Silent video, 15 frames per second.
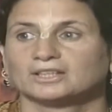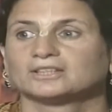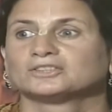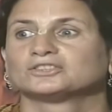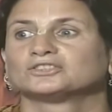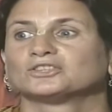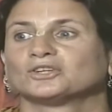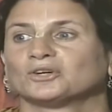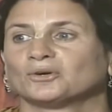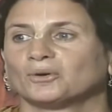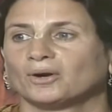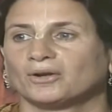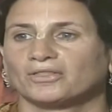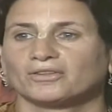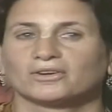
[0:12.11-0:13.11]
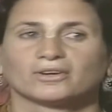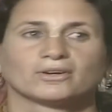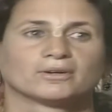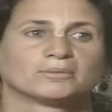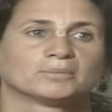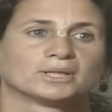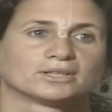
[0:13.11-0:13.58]
So I thought,
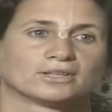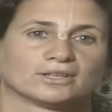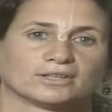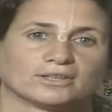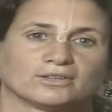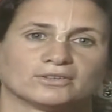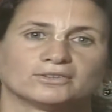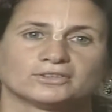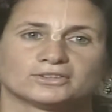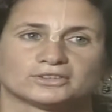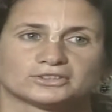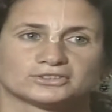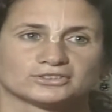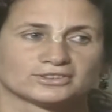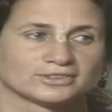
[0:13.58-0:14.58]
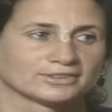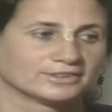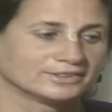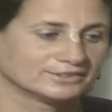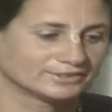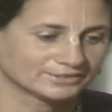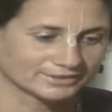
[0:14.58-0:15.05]
oh my God, oh Krishna,
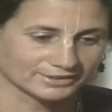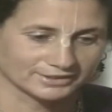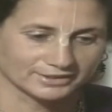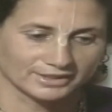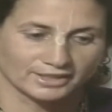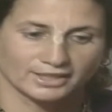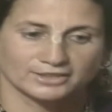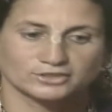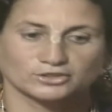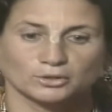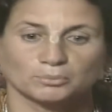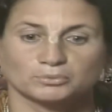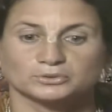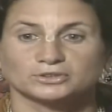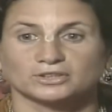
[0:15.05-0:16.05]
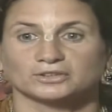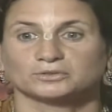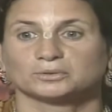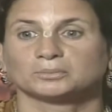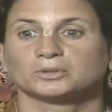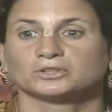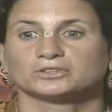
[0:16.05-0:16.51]
this is it. So
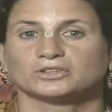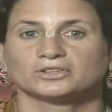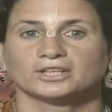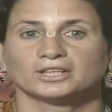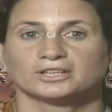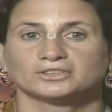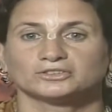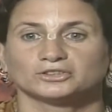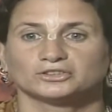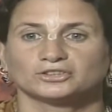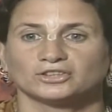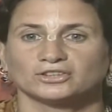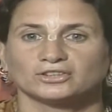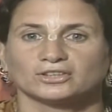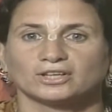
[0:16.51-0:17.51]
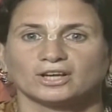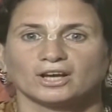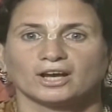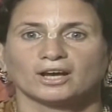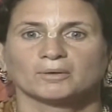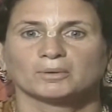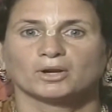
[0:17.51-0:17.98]
Satyam goes, okay, it's your turn.
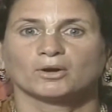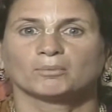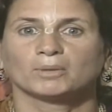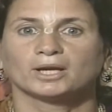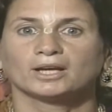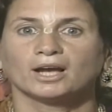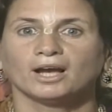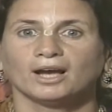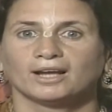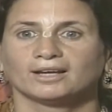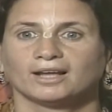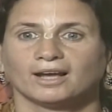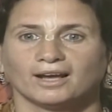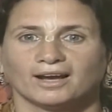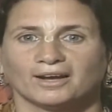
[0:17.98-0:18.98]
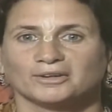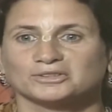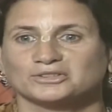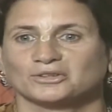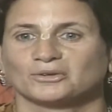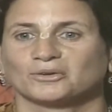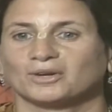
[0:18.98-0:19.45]
I went, oh my God.
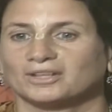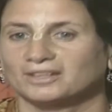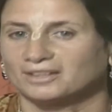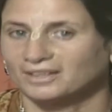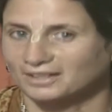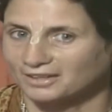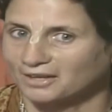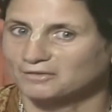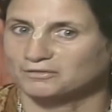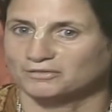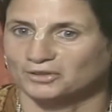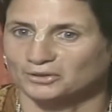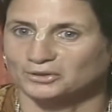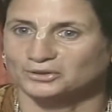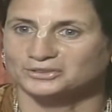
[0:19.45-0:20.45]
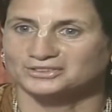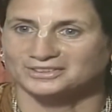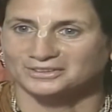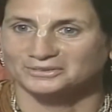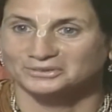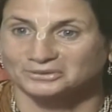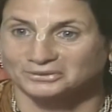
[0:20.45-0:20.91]
So I, like, I froze
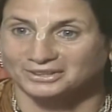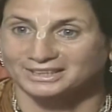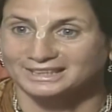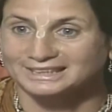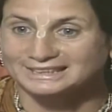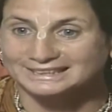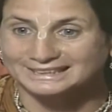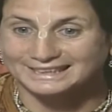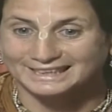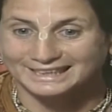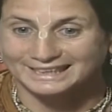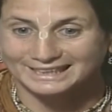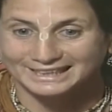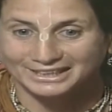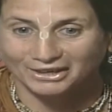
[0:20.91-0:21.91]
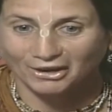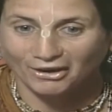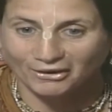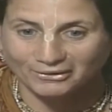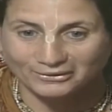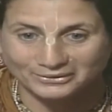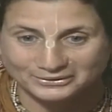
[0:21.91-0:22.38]
and I was really scared.
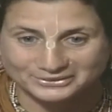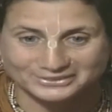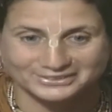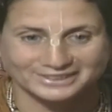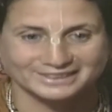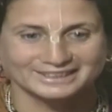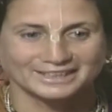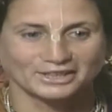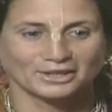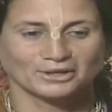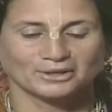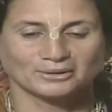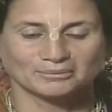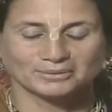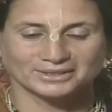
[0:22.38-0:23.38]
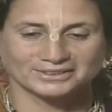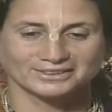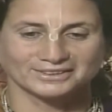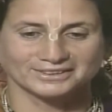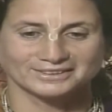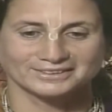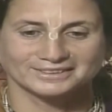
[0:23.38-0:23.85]
I was thinking, oh my
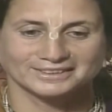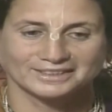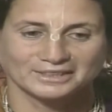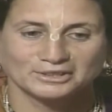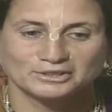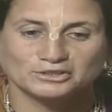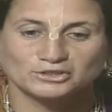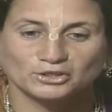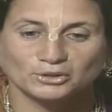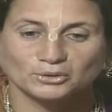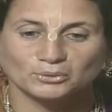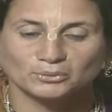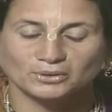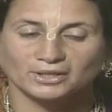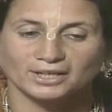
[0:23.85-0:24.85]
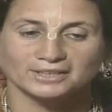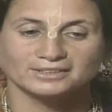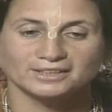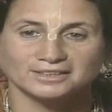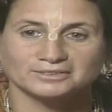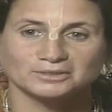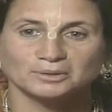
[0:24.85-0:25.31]
God. So I
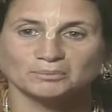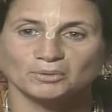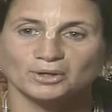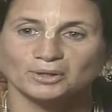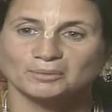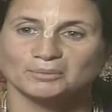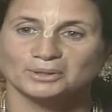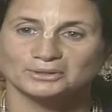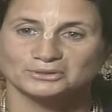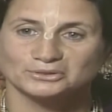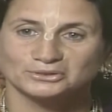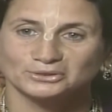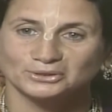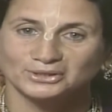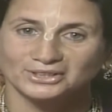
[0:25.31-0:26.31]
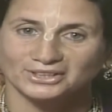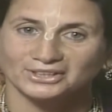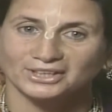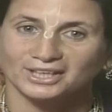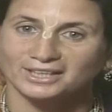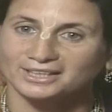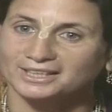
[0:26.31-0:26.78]
knocked on Prabhupada's door
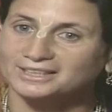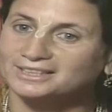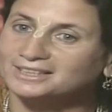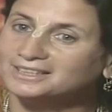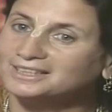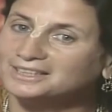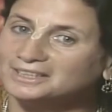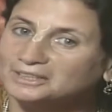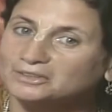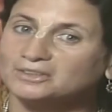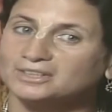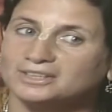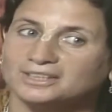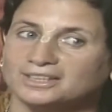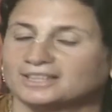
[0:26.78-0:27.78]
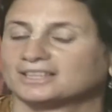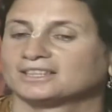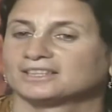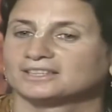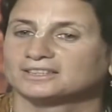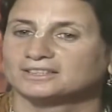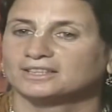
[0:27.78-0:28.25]
and I didn't hear
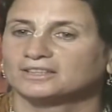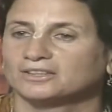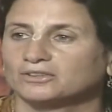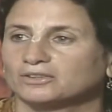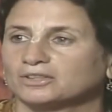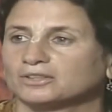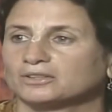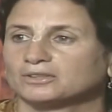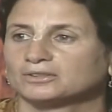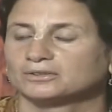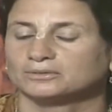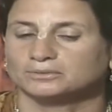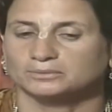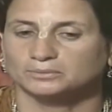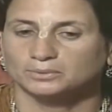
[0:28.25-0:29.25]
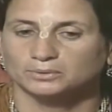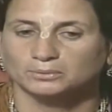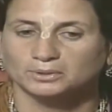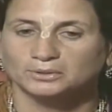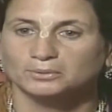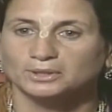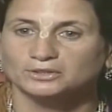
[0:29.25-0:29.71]
anything. And I thought, oh, well, what
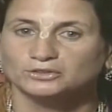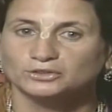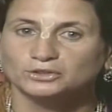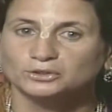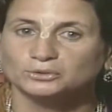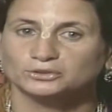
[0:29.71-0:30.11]
do I do?